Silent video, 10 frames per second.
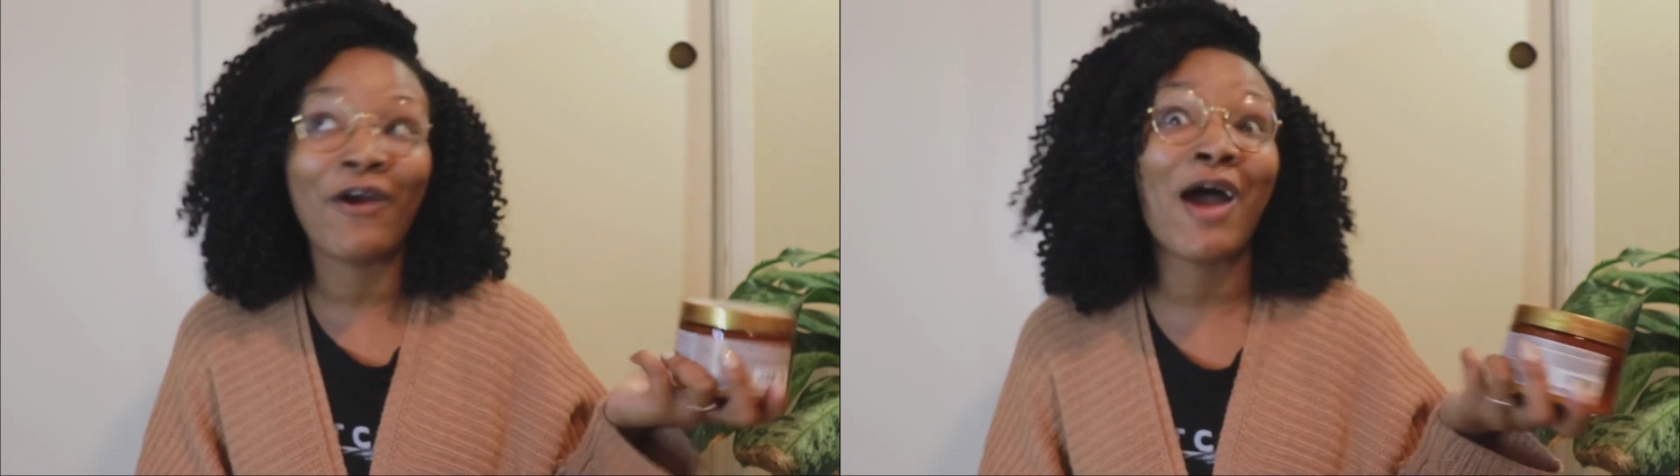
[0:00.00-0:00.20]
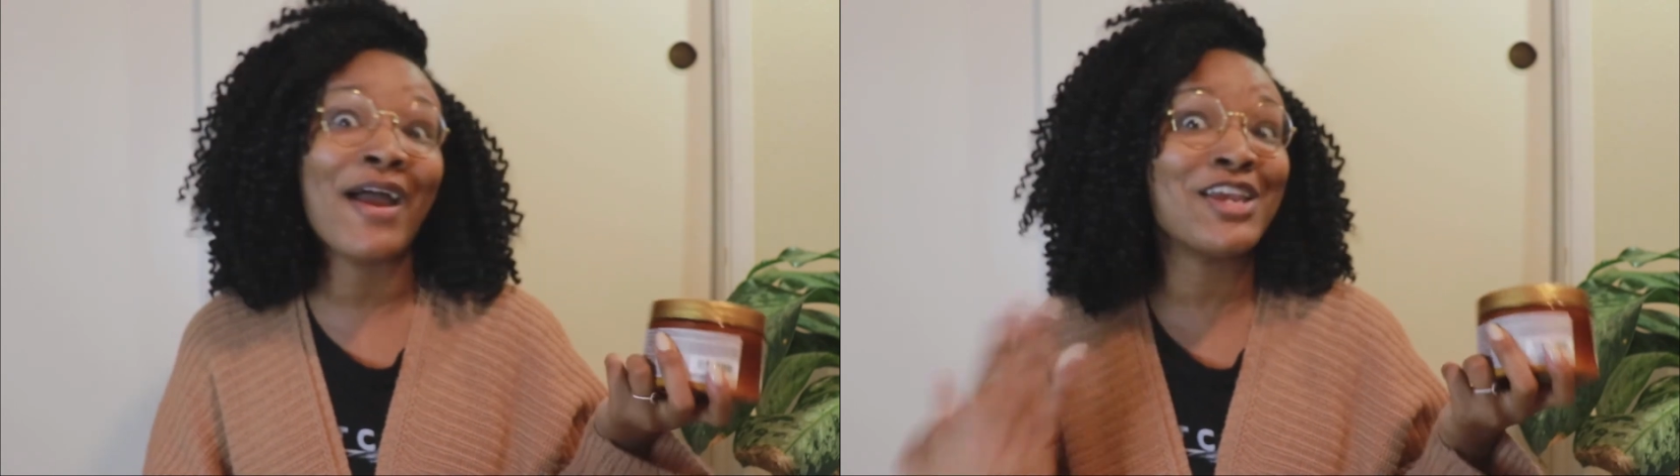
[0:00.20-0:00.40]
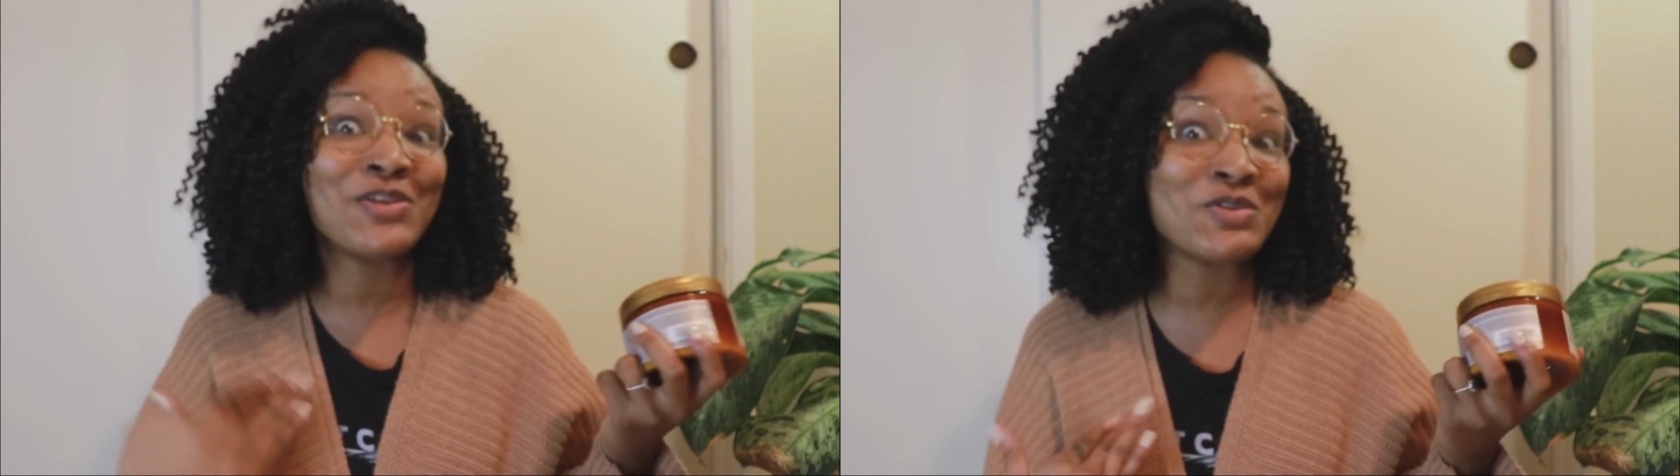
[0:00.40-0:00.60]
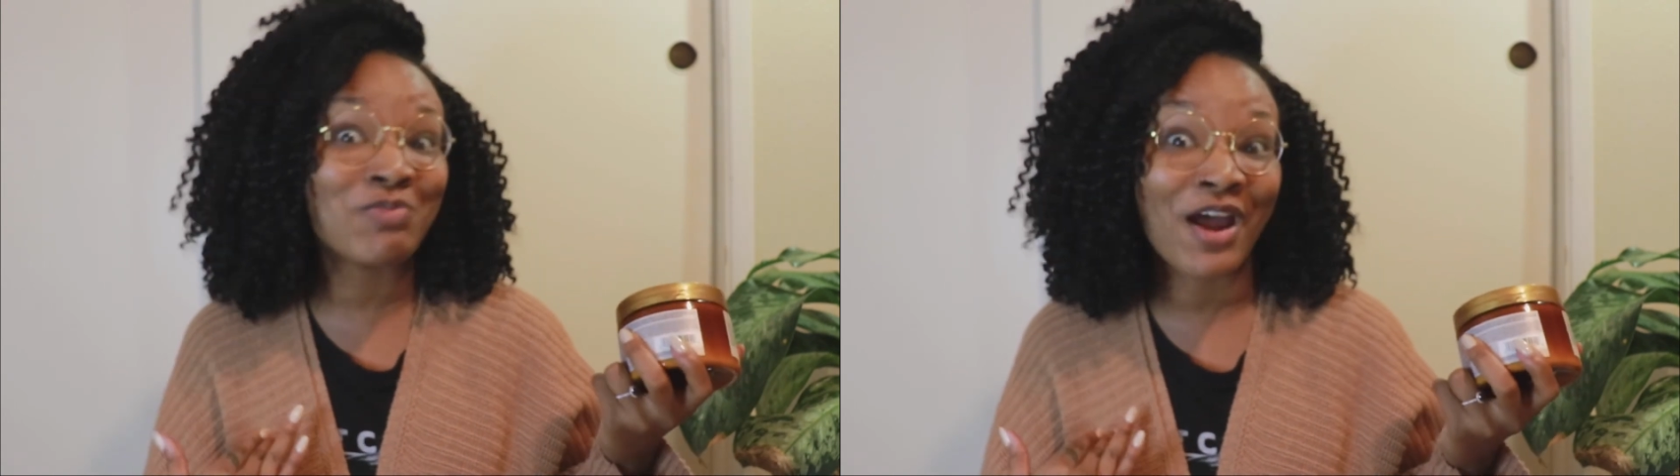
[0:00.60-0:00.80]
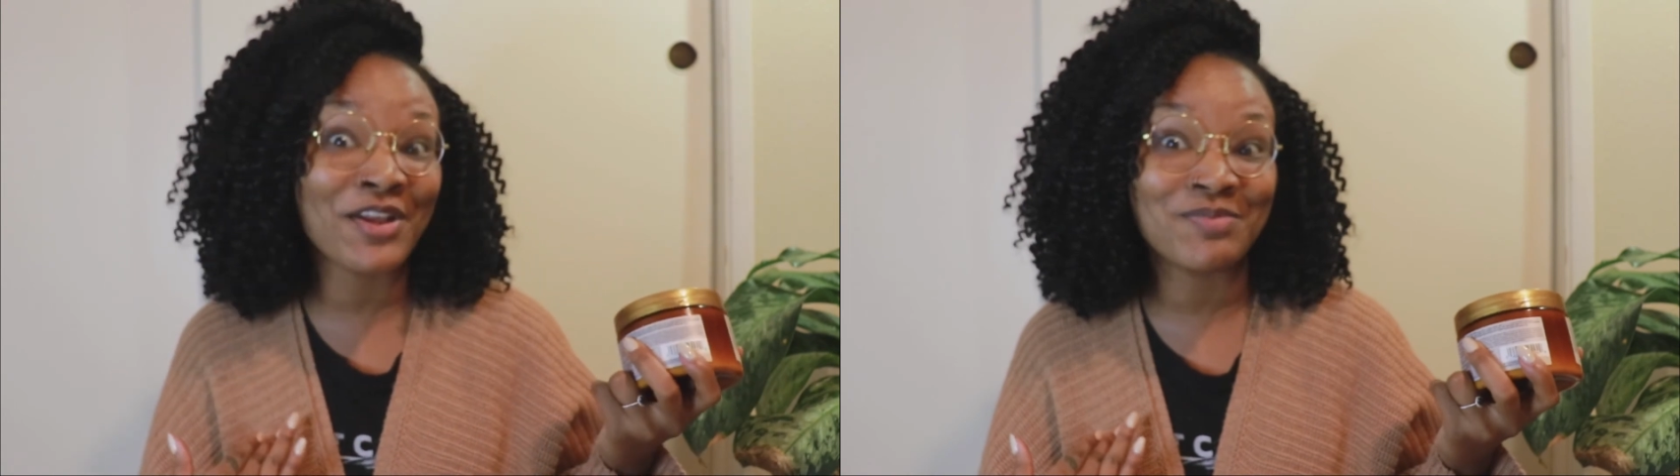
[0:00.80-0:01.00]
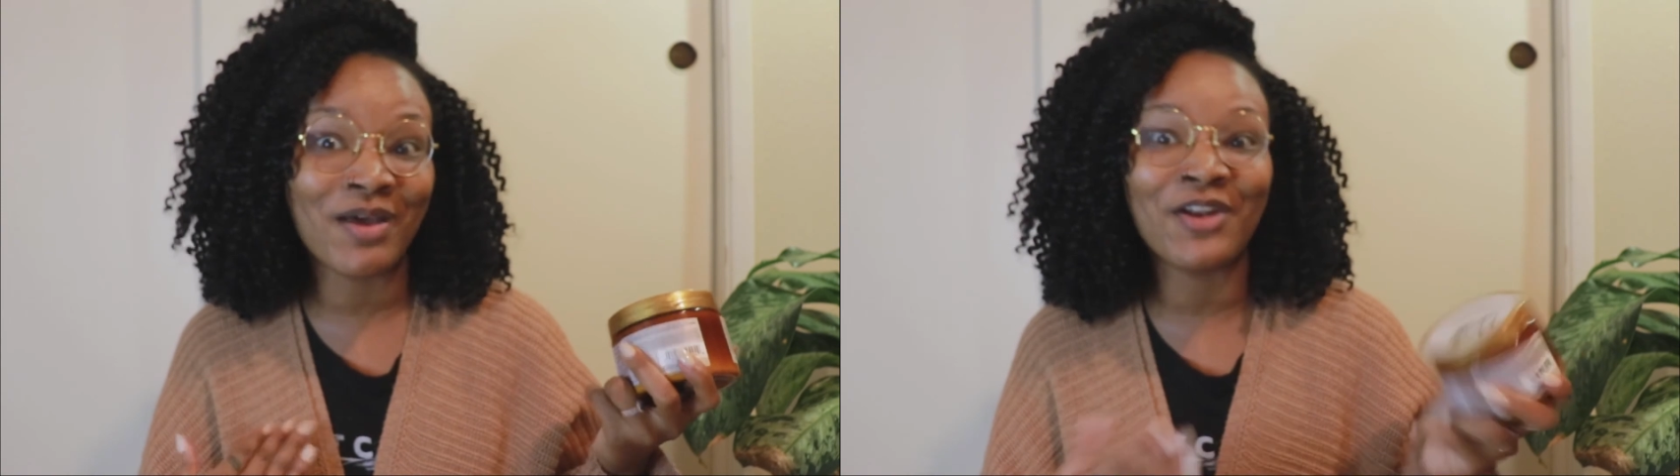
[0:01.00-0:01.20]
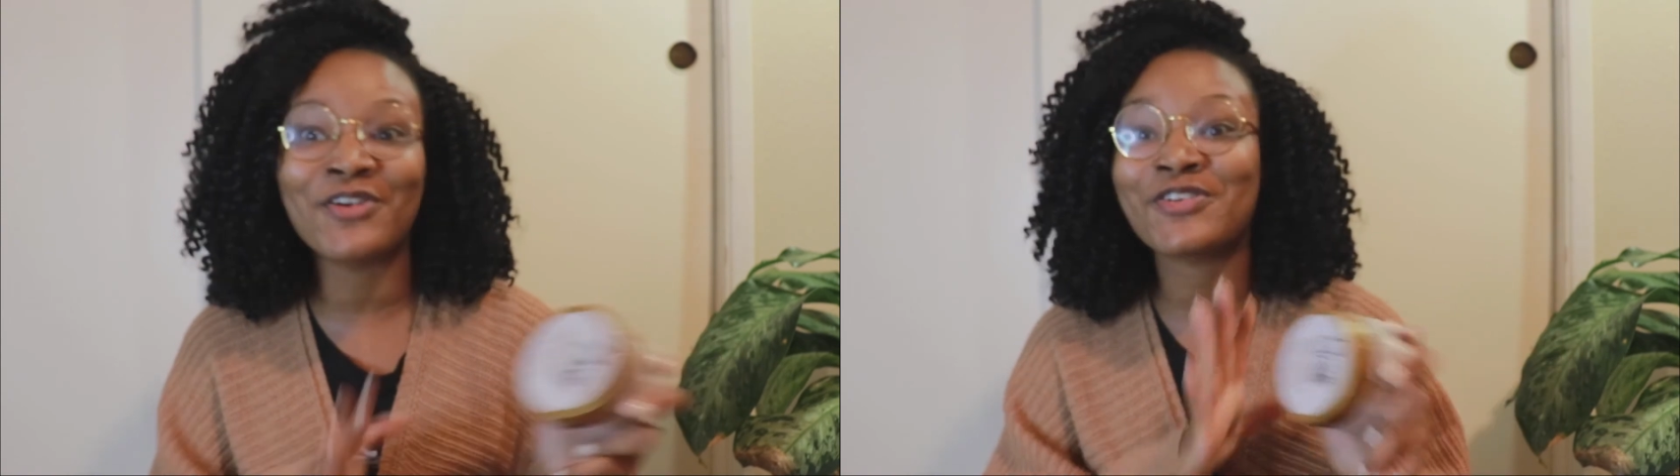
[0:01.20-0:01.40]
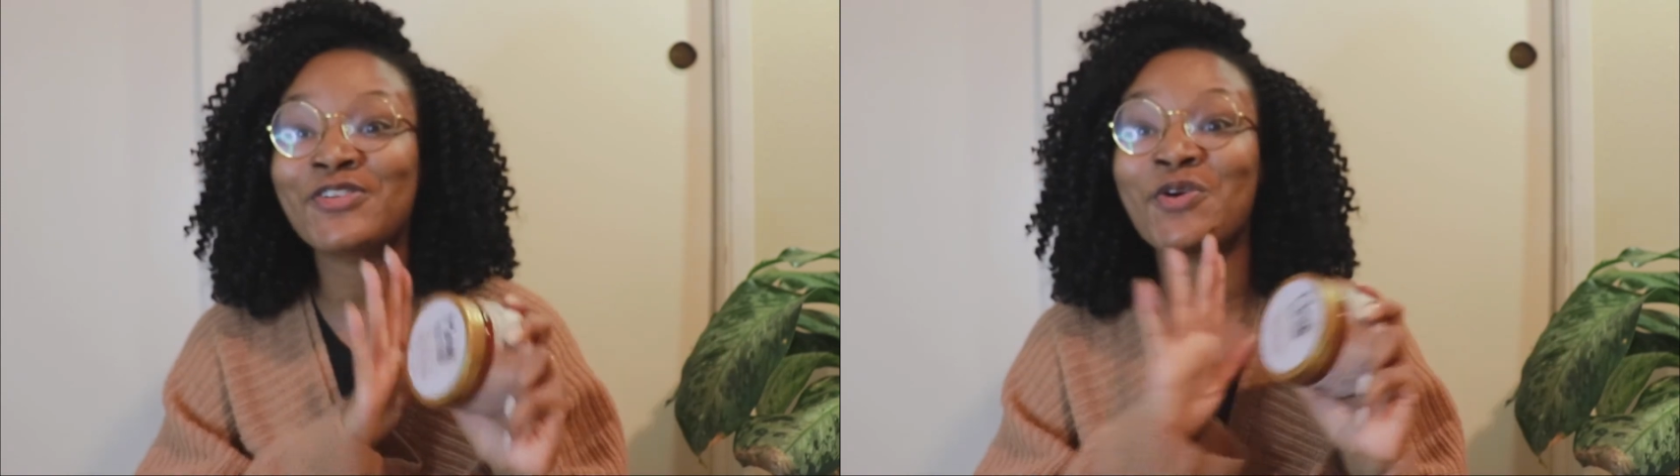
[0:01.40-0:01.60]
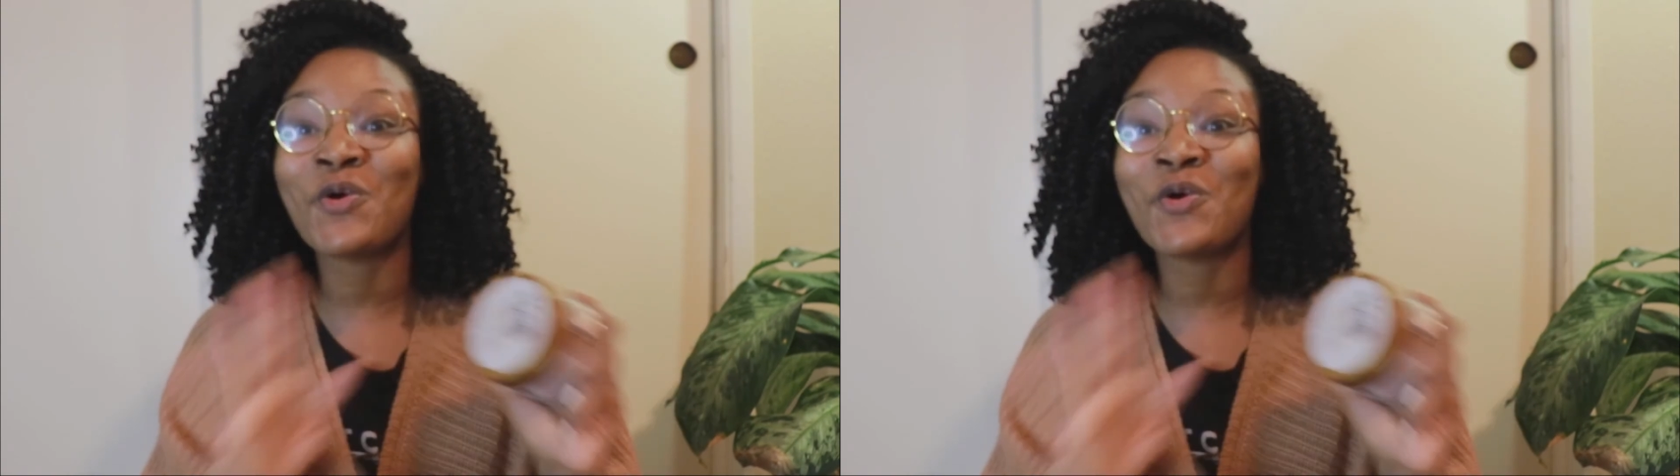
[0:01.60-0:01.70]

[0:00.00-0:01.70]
or how I can use products better is